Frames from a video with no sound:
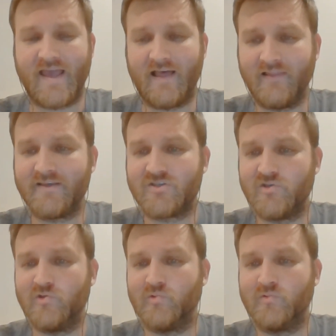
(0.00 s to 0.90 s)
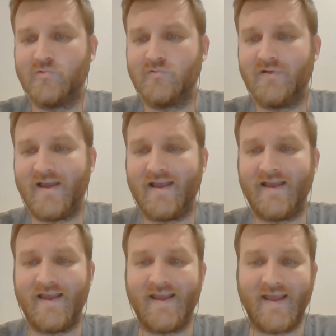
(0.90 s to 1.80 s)
LSU
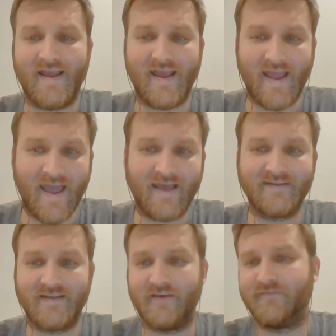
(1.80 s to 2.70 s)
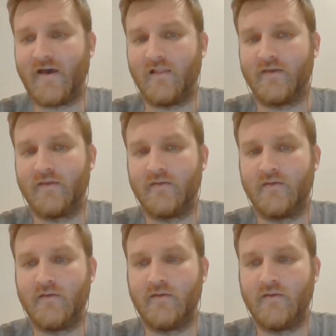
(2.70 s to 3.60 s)
at Death Valley.
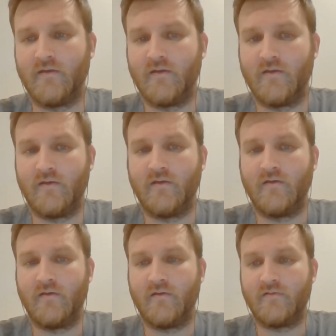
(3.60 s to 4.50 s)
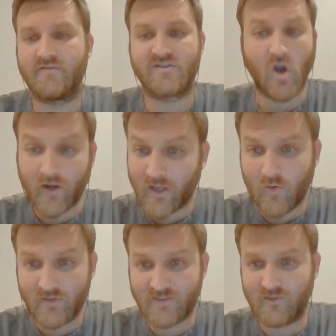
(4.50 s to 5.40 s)
Starting
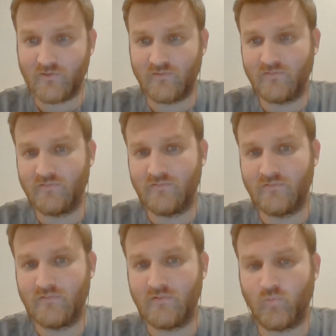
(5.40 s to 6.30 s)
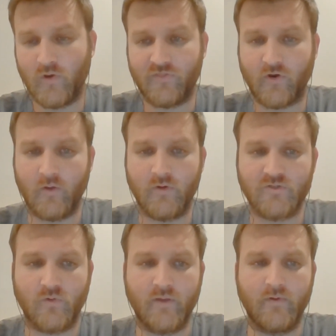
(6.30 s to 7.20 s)
0-2, win
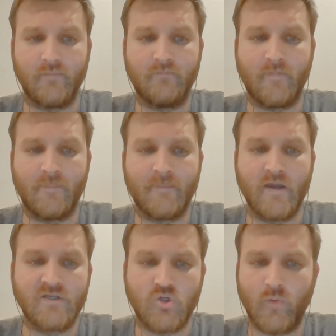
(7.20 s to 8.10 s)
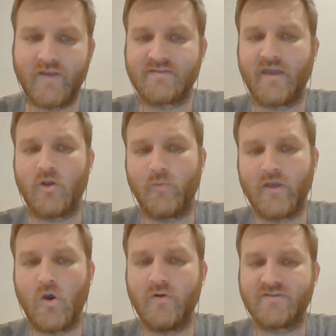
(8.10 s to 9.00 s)
31-21. 2 weeks later, we
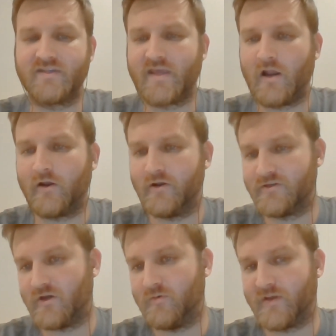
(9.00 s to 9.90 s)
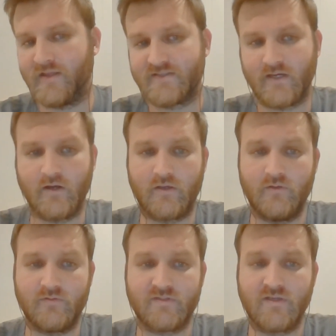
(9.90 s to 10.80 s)
go into the Carrier Dome against
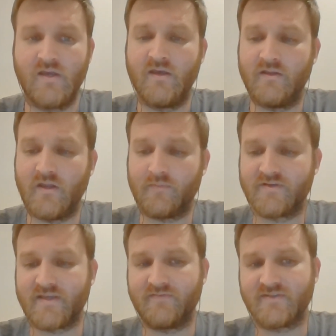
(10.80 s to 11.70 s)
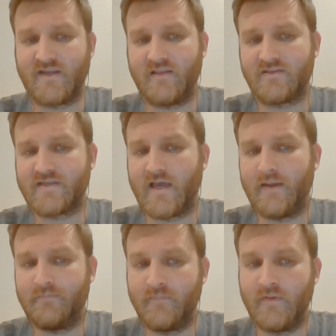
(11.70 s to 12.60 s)
Syracuse, number 17 at the time.